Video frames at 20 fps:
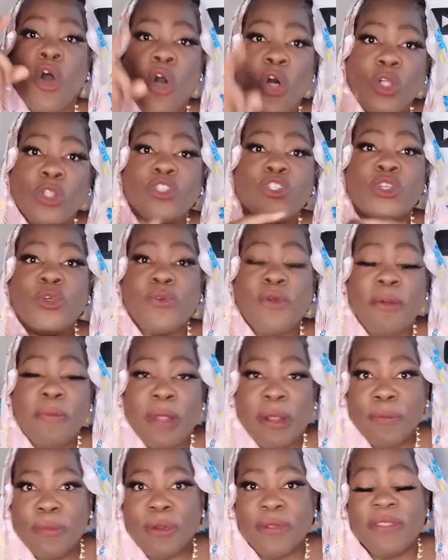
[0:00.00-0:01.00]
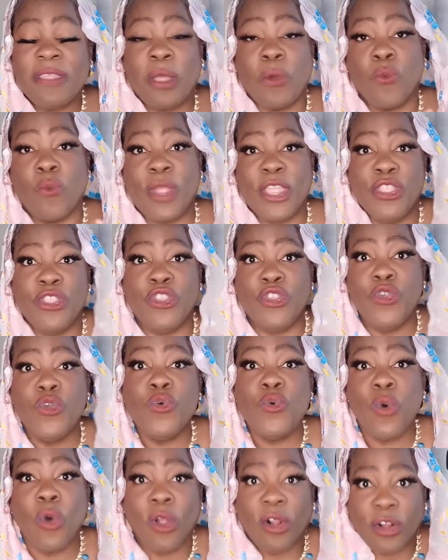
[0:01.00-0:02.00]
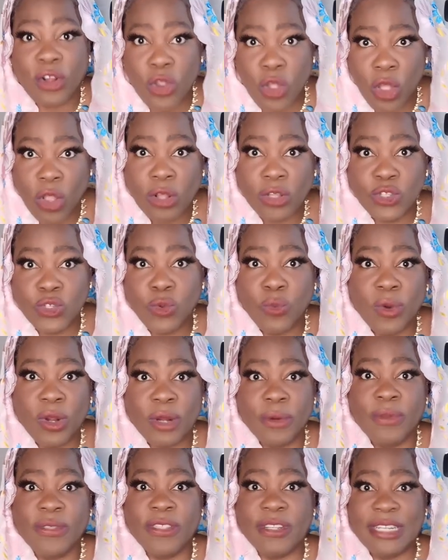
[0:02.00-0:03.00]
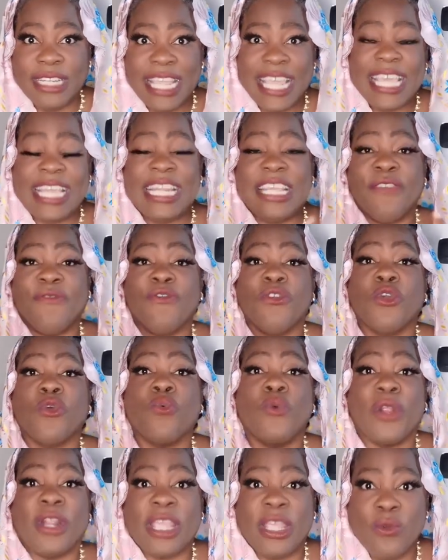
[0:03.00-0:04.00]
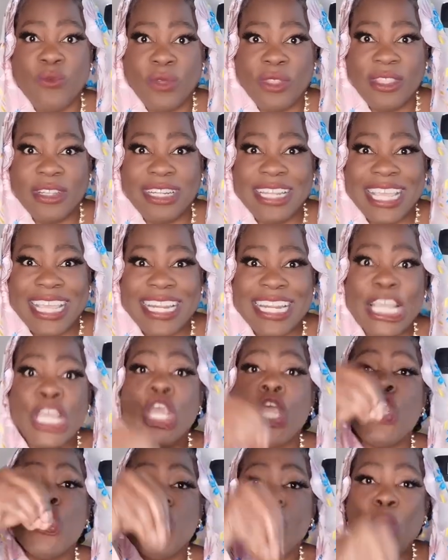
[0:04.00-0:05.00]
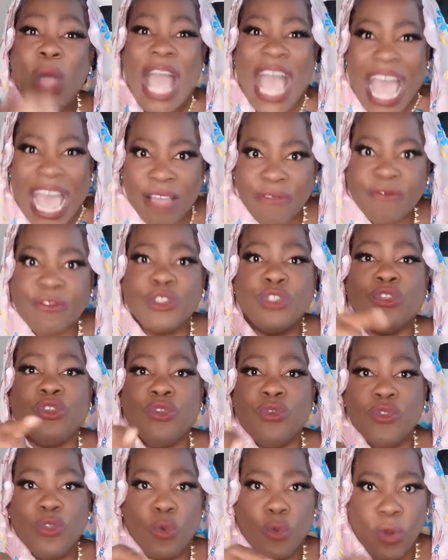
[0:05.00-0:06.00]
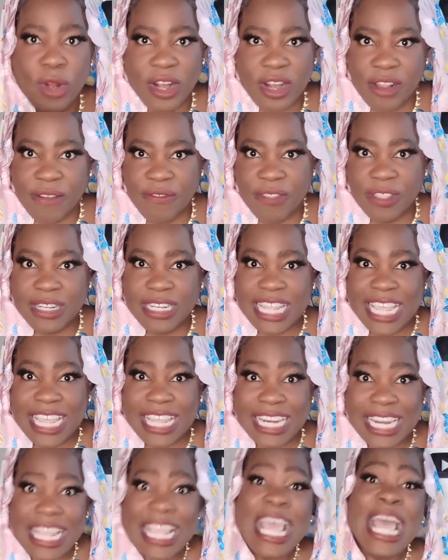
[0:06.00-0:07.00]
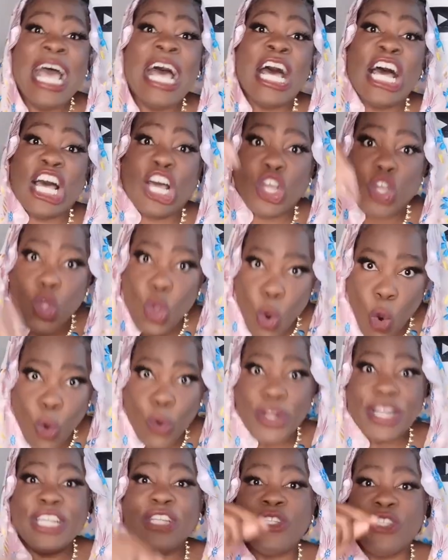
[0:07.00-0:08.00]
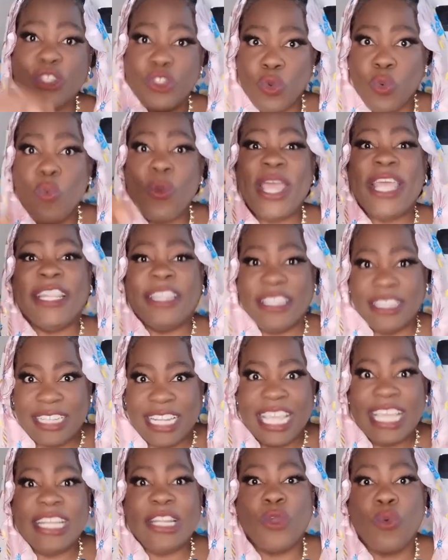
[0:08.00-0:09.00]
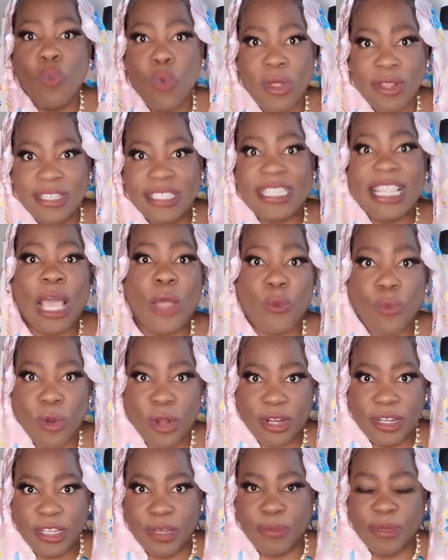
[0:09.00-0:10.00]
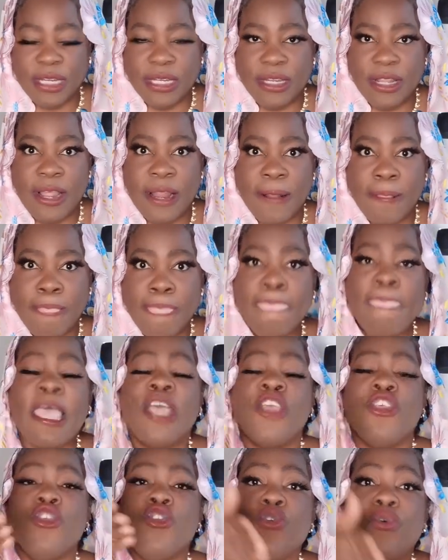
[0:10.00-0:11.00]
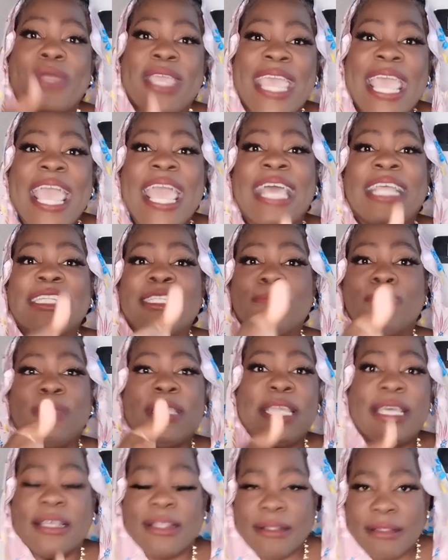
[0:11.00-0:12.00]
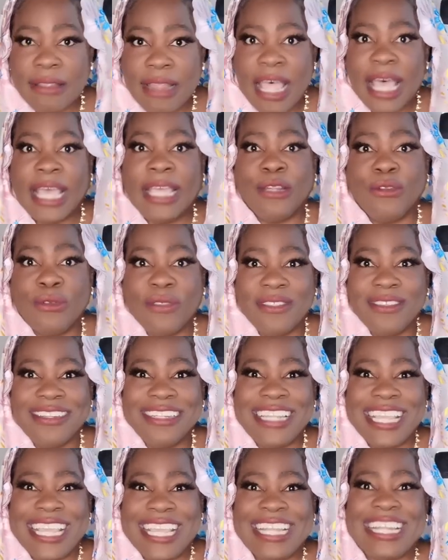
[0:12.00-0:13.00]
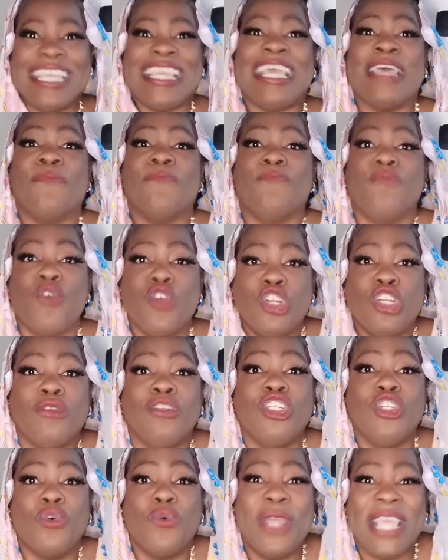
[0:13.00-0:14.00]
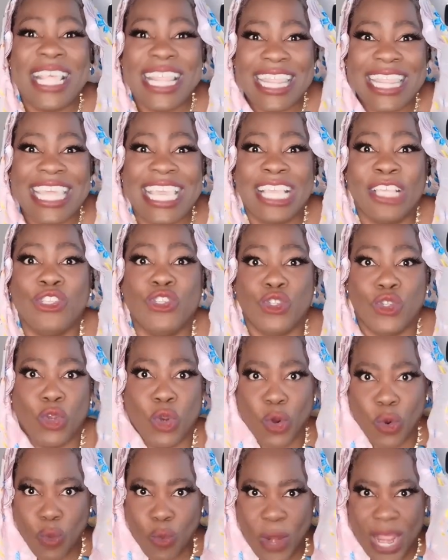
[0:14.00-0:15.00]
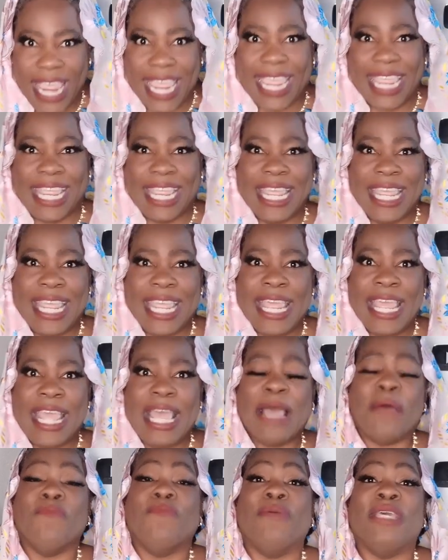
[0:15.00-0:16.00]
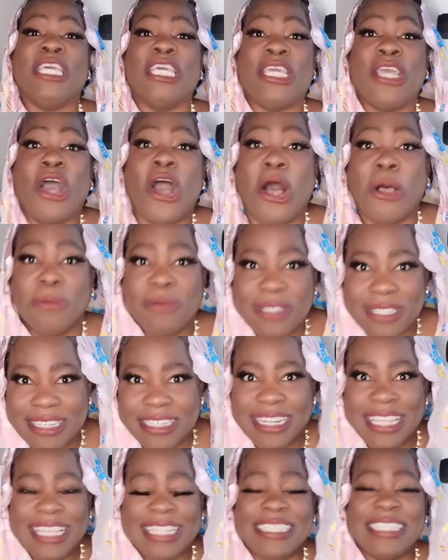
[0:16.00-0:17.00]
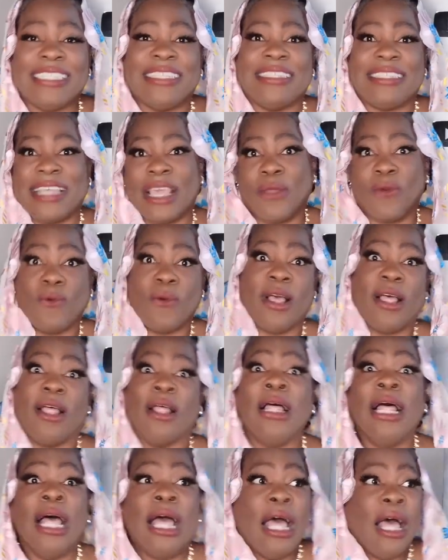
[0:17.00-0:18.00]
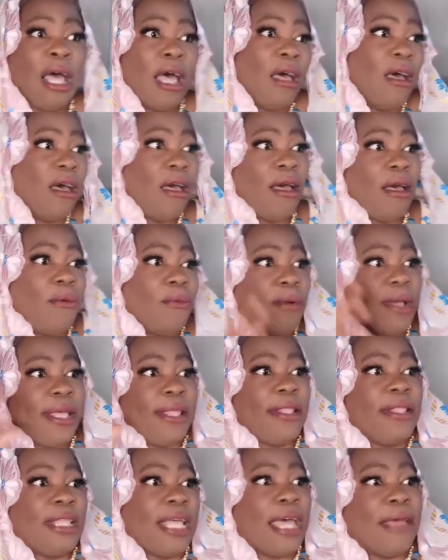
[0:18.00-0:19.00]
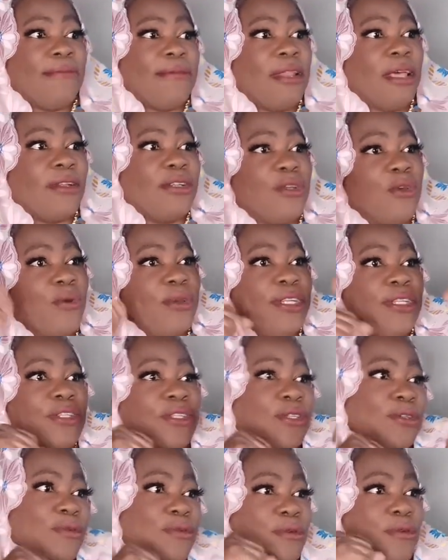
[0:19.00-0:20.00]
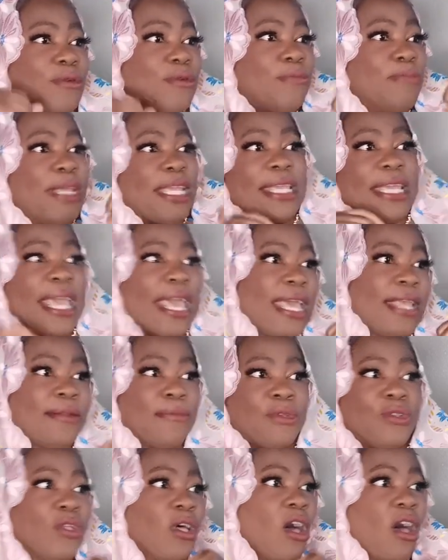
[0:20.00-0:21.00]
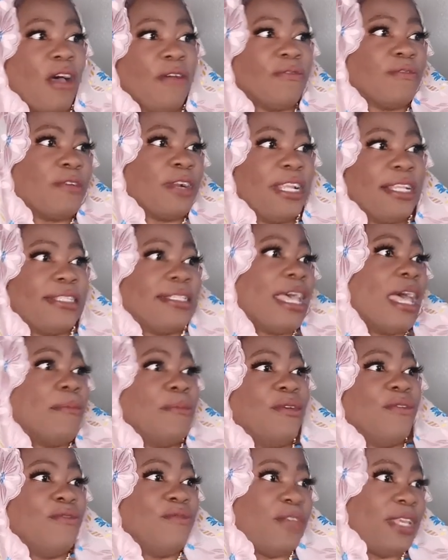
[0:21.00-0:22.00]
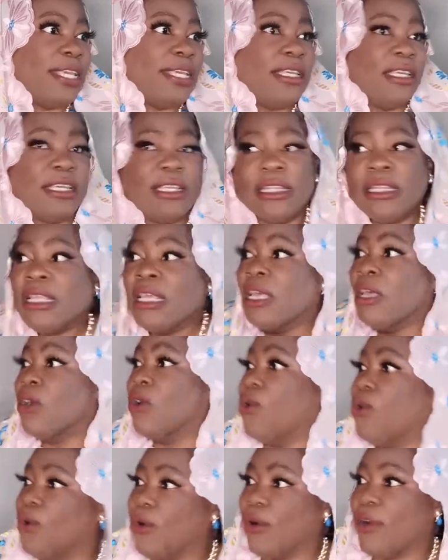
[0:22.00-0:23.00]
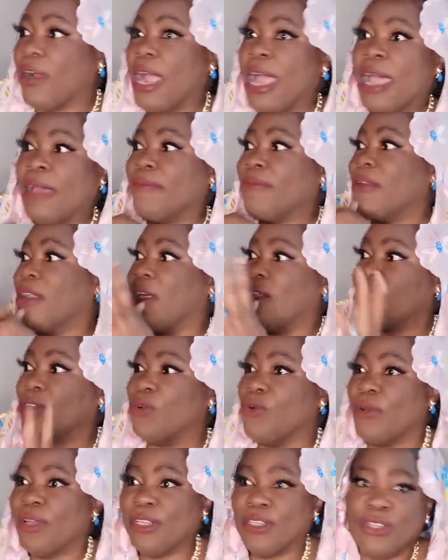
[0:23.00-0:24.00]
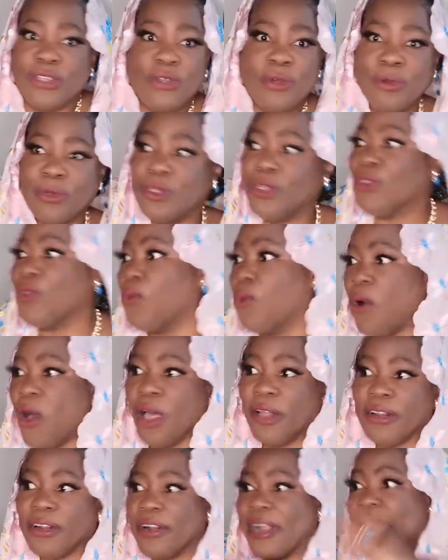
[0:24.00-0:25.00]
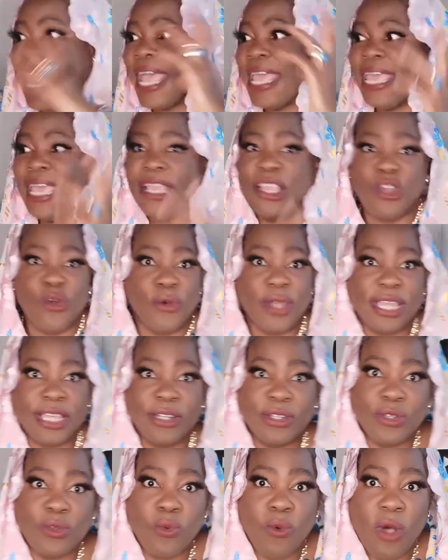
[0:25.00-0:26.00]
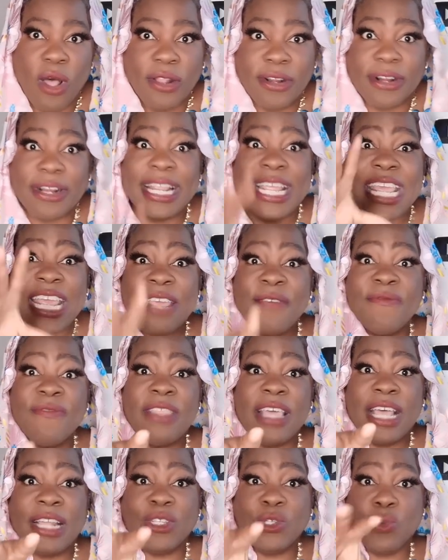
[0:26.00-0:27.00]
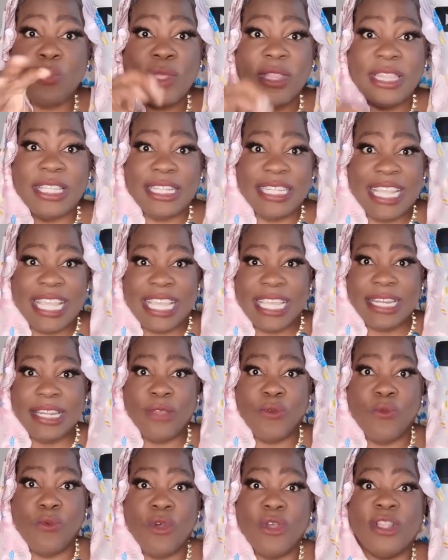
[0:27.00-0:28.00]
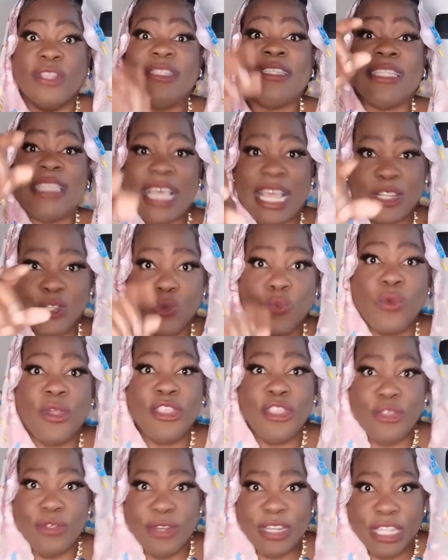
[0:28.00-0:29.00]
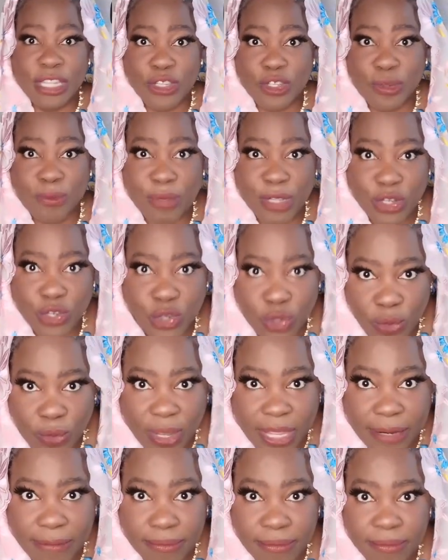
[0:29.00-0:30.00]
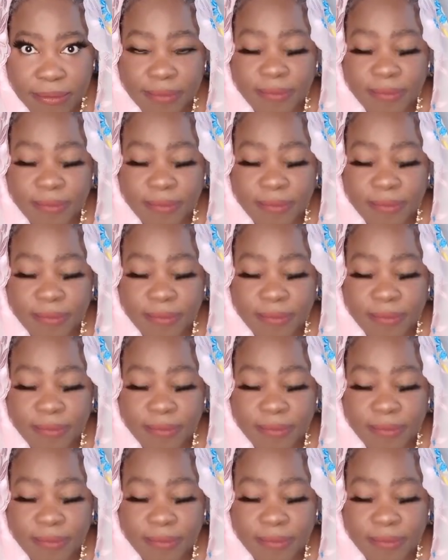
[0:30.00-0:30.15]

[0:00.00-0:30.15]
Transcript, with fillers: Also, remember that when you are called to work with a deity, if you're working with a deity, you have to do the work of the deity according to the way the deity wants that work to be done. You can't be aligned with the deity and doing things your way and being obstinate and saying, well, uh, well, I'm not going to make animal offerings. I'm a vegan, or I'm not going to go to the water. I hate going into water. If that's what the deity wants, that's what you need to be doing.